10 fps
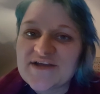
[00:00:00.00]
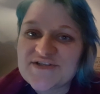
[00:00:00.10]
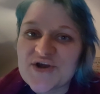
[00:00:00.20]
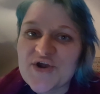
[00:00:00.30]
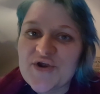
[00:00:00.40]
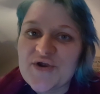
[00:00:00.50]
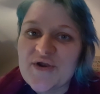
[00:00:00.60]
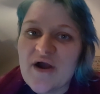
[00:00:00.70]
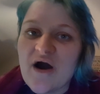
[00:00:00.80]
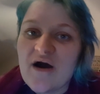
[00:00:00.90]

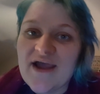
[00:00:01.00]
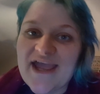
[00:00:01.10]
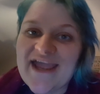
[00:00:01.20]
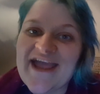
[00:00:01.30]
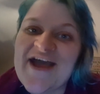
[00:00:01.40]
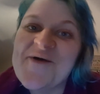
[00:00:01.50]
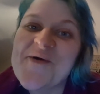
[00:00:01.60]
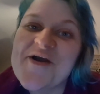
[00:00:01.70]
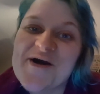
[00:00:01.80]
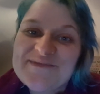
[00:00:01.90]
So I
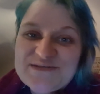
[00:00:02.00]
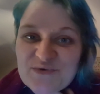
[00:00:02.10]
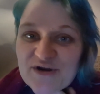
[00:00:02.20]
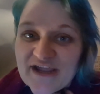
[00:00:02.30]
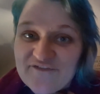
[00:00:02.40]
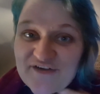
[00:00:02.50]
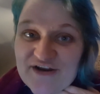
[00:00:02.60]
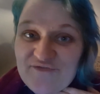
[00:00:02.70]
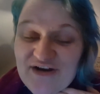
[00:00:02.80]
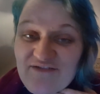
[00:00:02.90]
woke up this morning
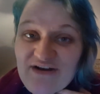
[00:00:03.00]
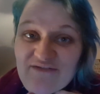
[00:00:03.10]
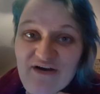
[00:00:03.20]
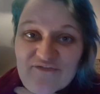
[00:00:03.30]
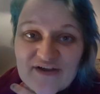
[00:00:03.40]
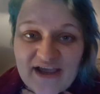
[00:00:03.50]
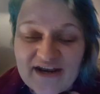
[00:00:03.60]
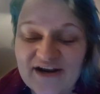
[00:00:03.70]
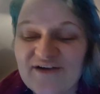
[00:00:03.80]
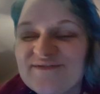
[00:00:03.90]
feeling really, really rough
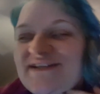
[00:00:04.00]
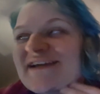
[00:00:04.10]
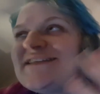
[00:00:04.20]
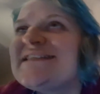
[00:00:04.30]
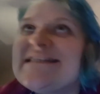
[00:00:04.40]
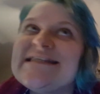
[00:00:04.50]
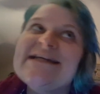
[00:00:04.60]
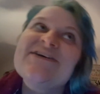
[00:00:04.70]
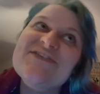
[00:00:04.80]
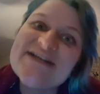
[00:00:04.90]
again, and I was like,
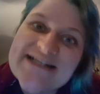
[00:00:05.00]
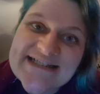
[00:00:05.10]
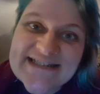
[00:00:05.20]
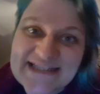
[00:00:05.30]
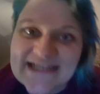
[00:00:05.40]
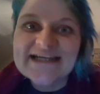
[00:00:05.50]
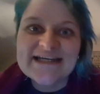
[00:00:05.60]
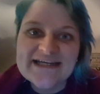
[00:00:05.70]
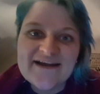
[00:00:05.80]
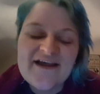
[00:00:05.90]

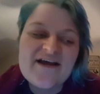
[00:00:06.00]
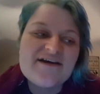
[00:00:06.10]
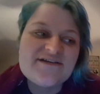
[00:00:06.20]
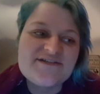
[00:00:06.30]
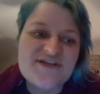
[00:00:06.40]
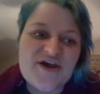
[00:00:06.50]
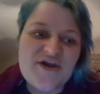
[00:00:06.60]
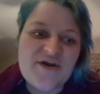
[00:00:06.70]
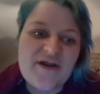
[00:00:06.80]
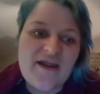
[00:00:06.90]
seriously? So
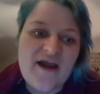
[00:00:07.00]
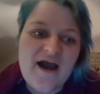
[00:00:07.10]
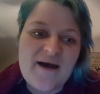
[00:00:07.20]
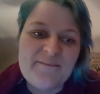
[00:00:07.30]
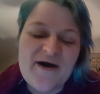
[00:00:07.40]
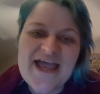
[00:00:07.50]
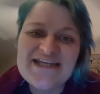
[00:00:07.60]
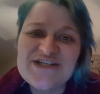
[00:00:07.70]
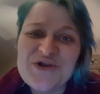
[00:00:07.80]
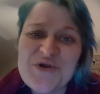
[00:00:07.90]
I
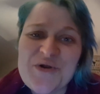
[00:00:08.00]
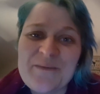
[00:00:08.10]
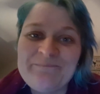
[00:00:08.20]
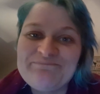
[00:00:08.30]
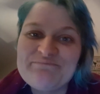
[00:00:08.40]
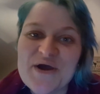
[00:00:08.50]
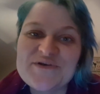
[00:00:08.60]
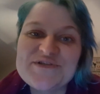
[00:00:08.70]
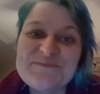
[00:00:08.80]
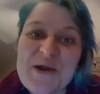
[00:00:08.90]
had to
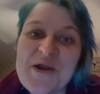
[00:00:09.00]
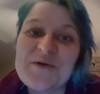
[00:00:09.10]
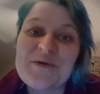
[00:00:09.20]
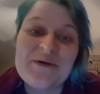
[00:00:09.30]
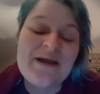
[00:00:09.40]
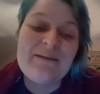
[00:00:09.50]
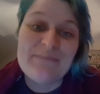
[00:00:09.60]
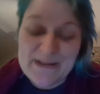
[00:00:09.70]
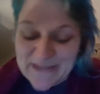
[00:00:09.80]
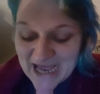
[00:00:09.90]
postpone
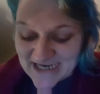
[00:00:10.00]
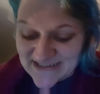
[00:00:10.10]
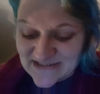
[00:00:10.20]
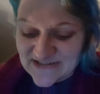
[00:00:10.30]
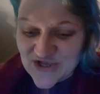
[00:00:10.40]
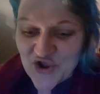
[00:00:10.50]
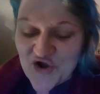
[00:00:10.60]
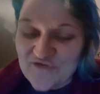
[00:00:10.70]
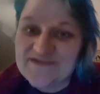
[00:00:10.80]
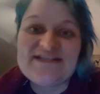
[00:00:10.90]
my plans
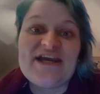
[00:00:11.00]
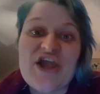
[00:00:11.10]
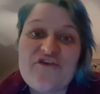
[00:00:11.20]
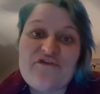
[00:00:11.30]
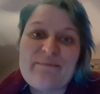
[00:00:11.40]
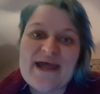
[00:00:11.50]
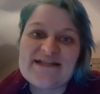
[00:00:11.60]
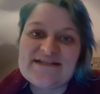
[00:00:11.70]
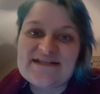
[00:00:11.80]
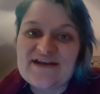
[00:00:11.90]
of staying over at
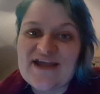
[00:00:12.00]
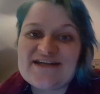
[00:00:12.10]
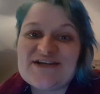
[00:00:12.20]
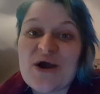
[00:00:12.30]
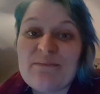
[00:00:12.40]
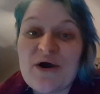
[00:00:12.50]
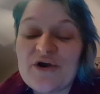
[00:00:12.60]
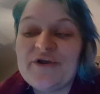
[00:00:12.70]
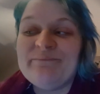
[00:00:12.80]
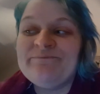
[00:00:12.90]
Ben's, and I had to come
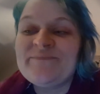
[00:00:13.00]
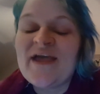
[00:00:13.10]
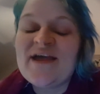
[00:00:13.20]
home.